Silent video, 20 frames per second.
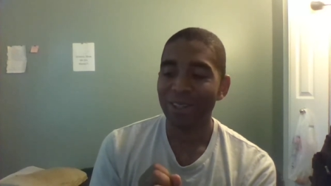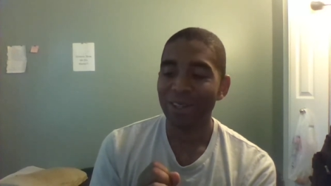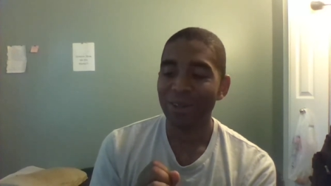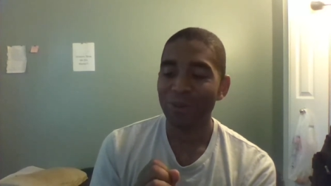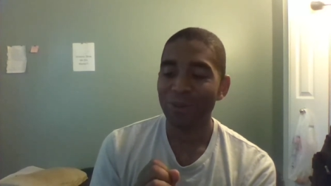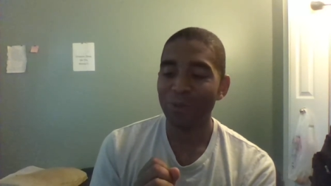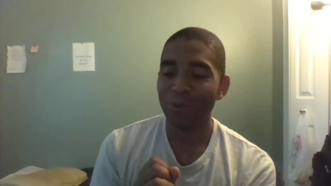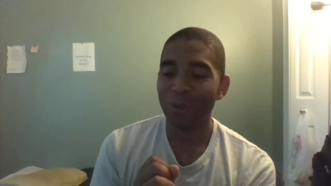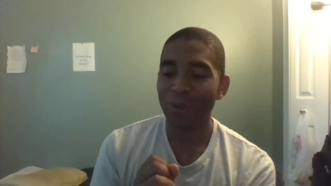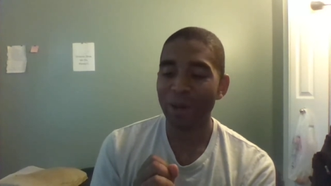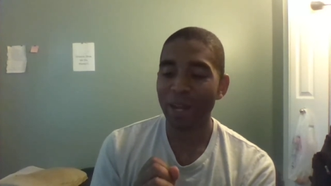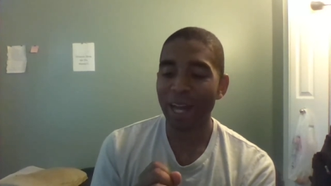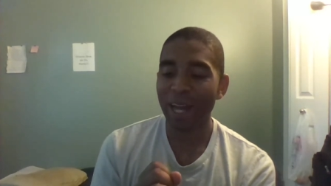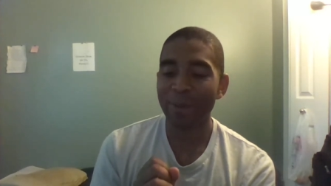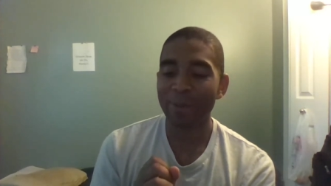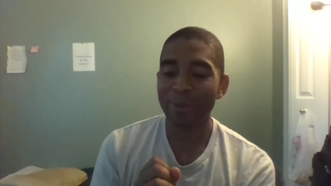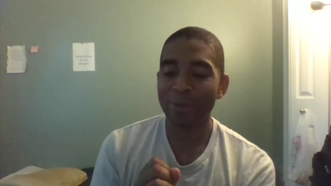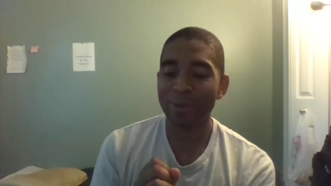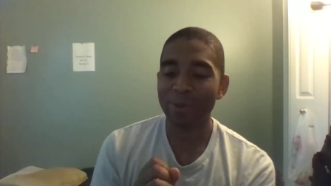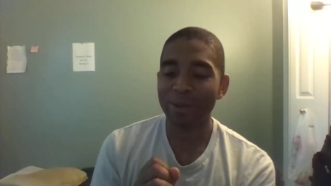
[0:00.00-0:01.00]
what
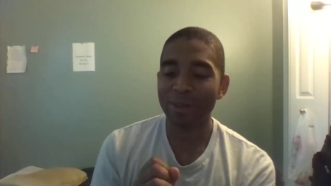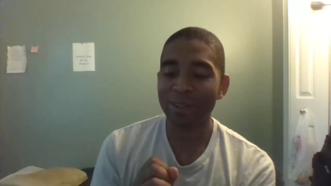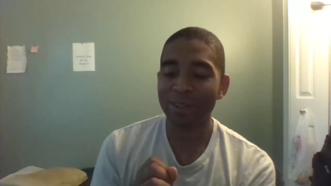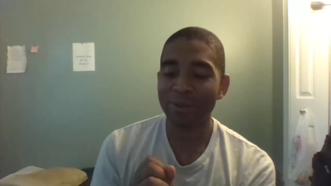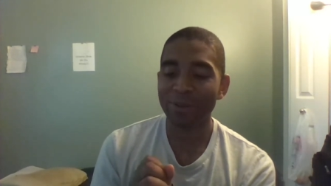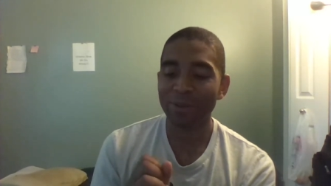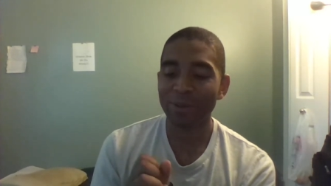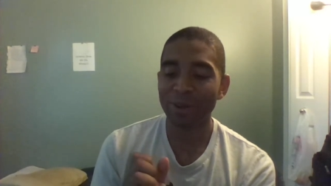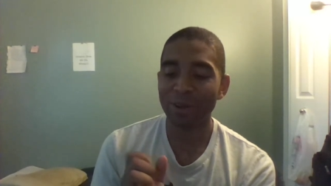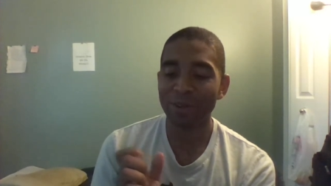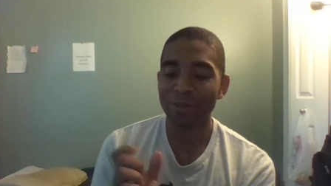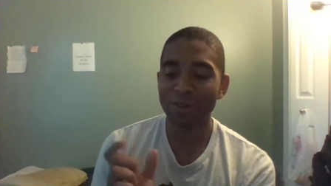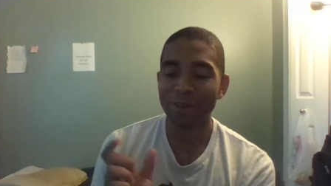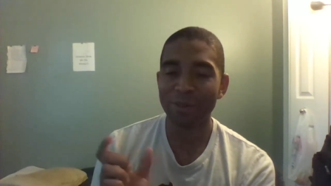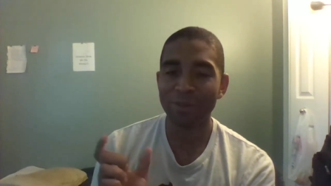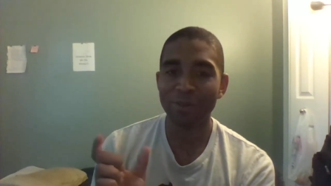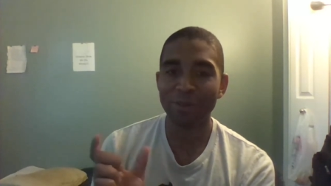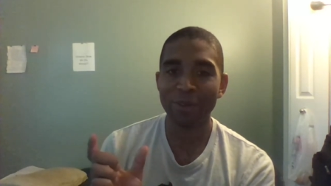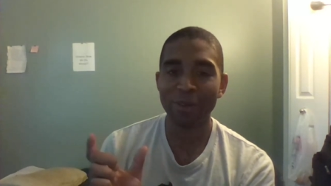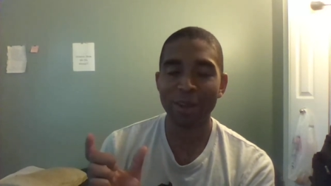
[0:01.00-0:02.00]
happened was we all
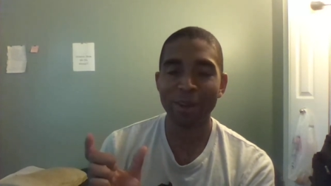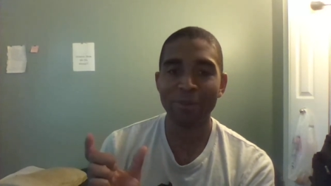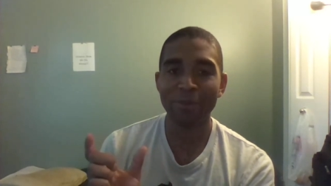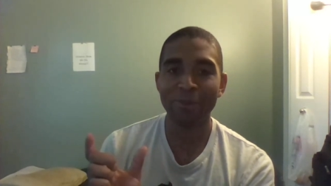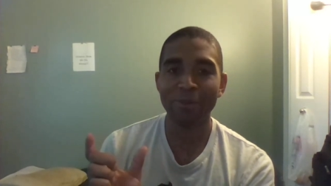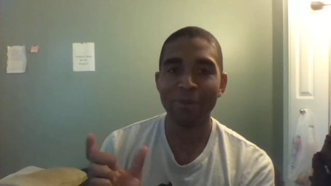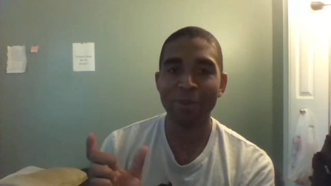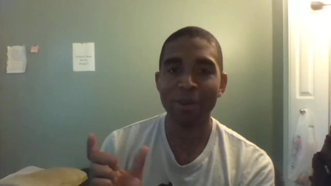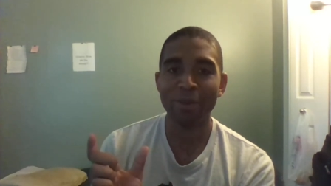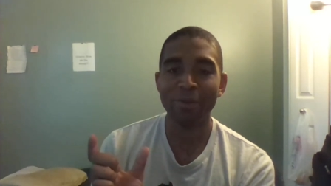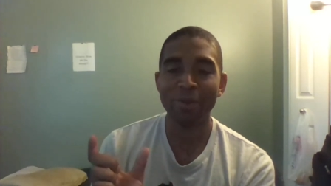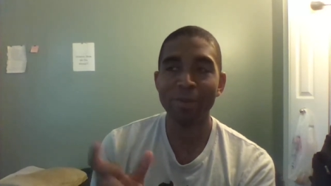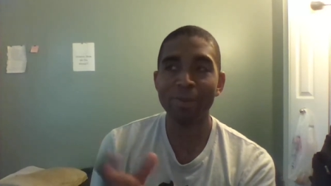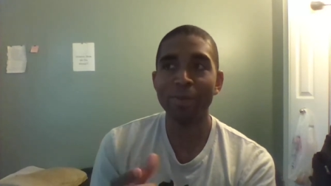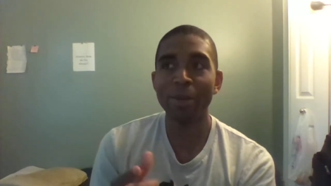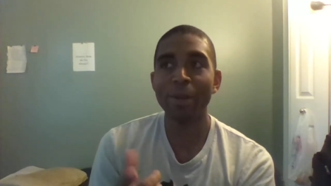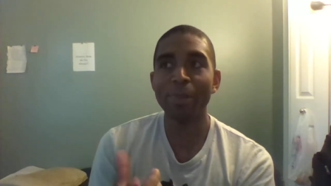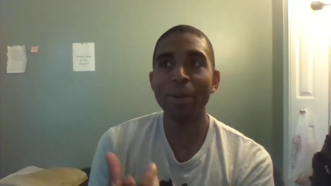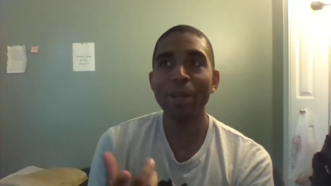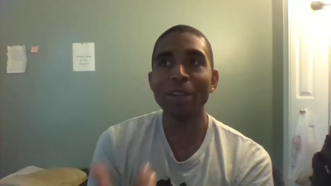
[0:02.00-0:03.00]
sort of feel like,
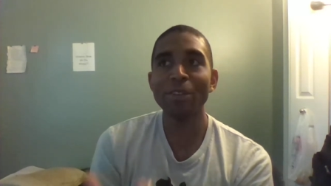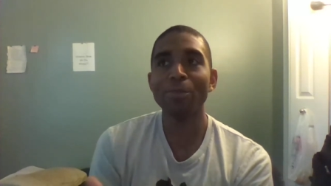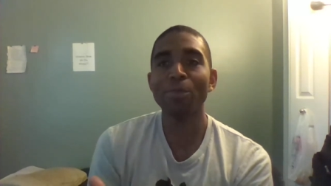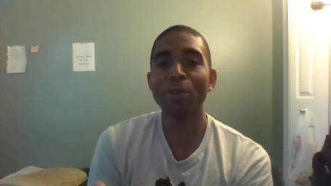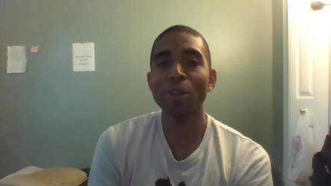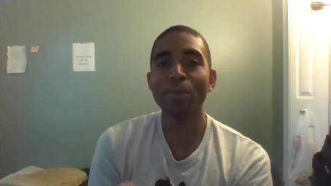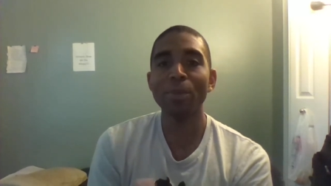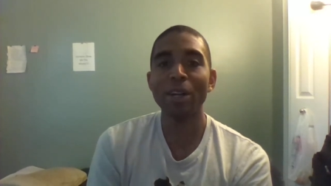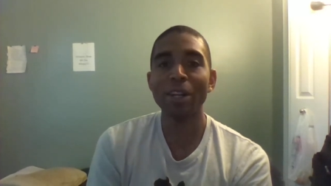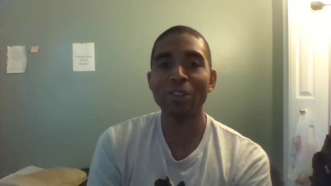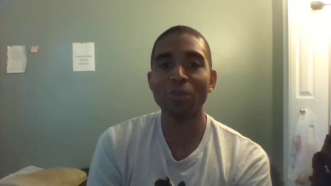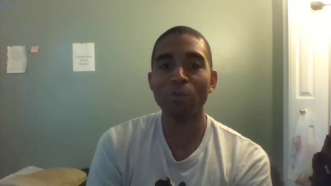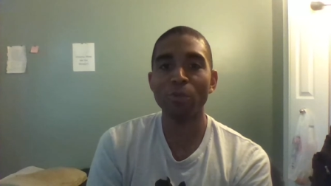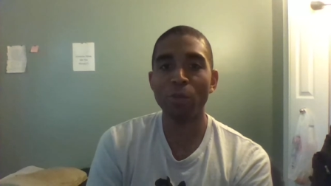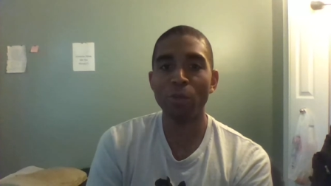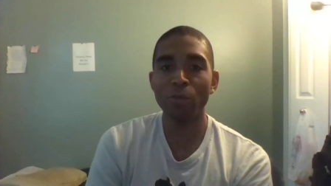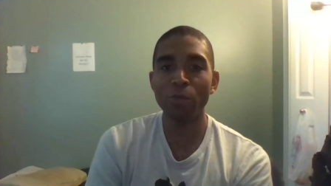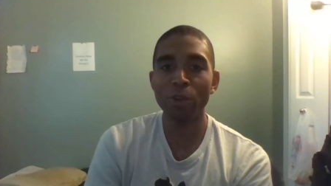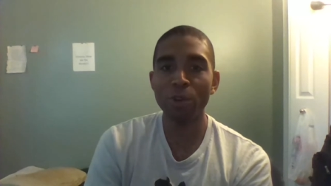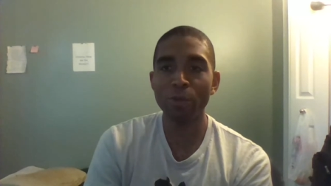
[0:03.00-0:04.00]
pretty much
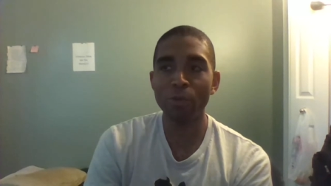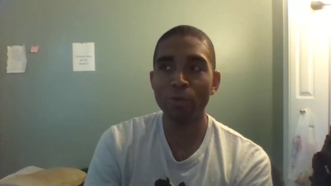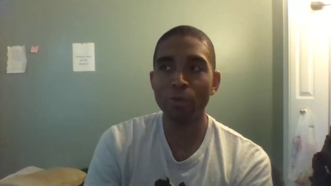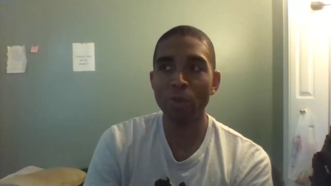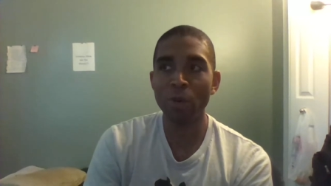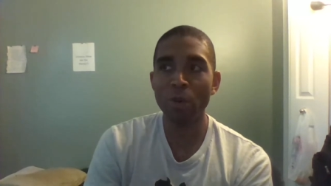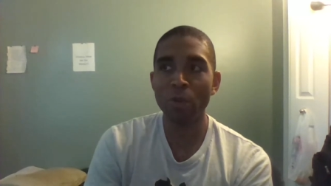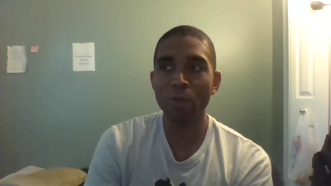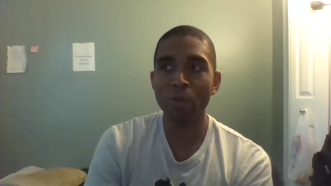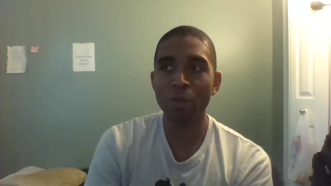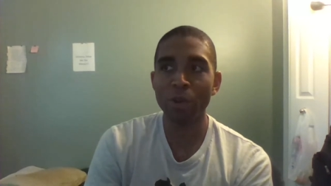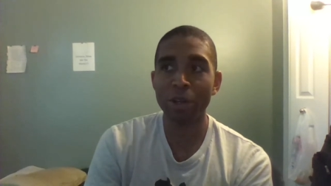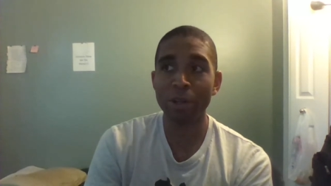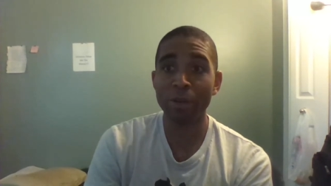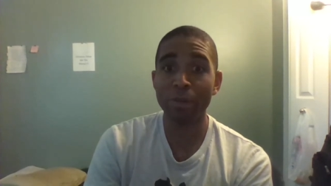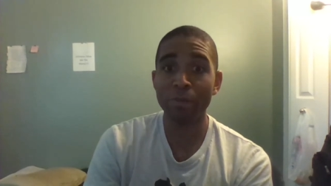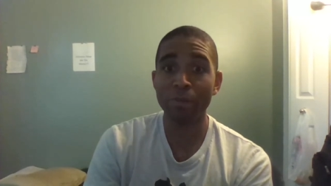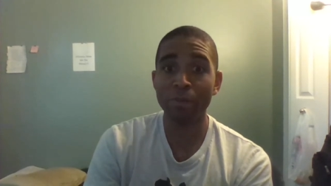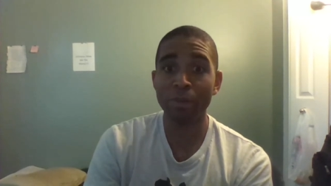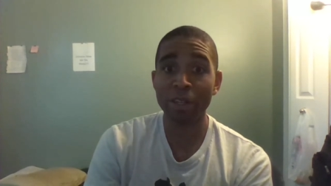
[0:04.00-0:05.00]

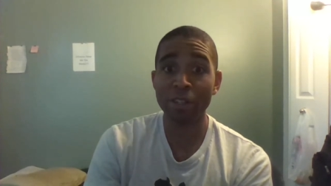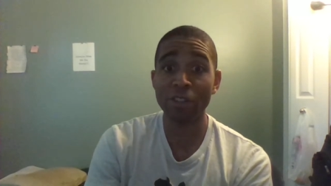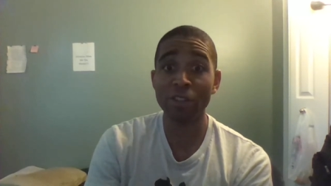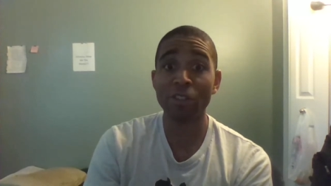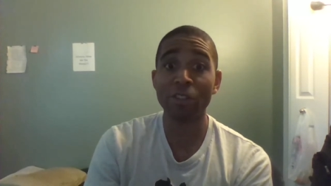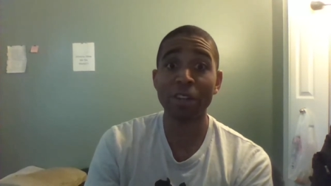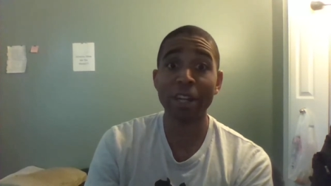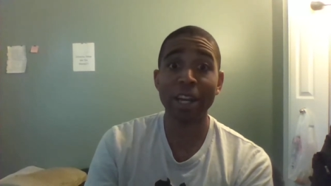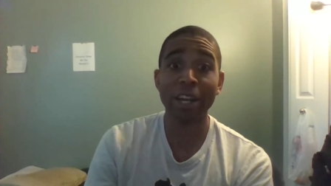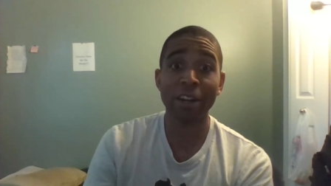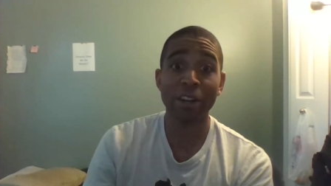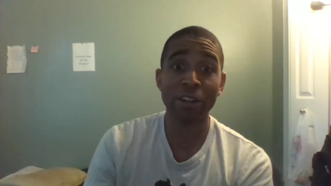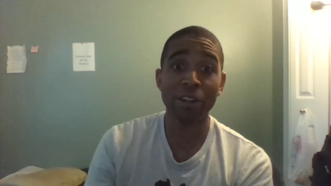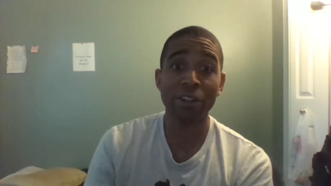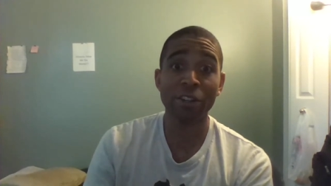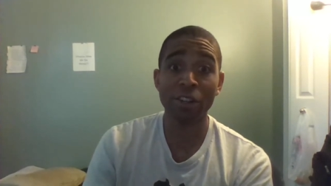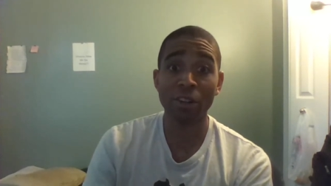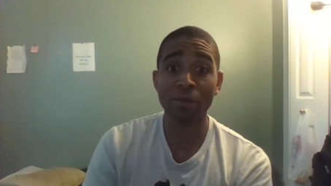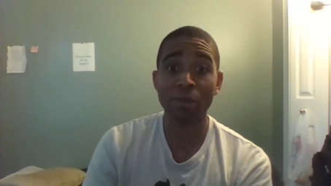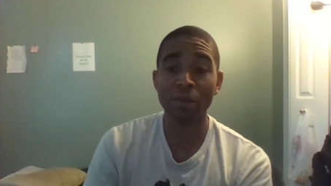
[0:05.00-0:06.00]
when my sister and I are on
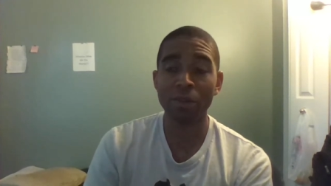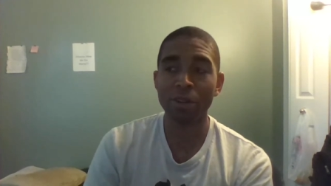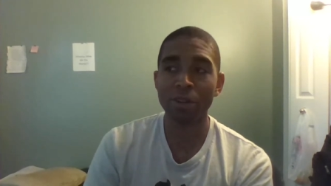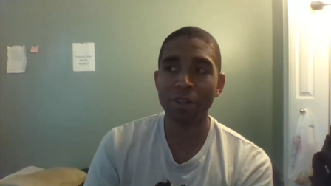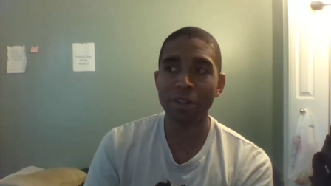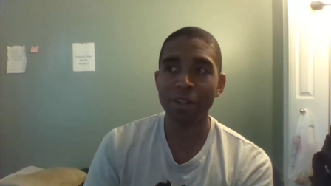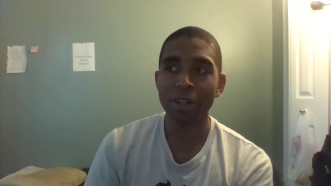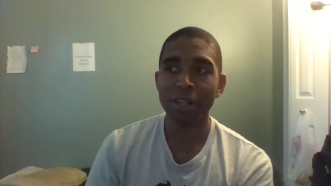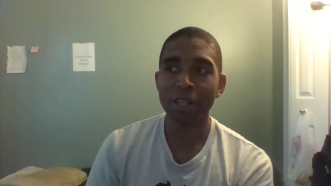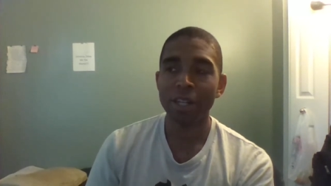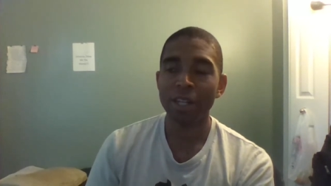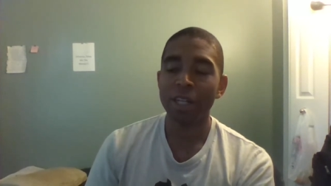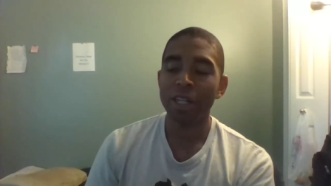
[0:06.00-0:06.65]
good terms with her,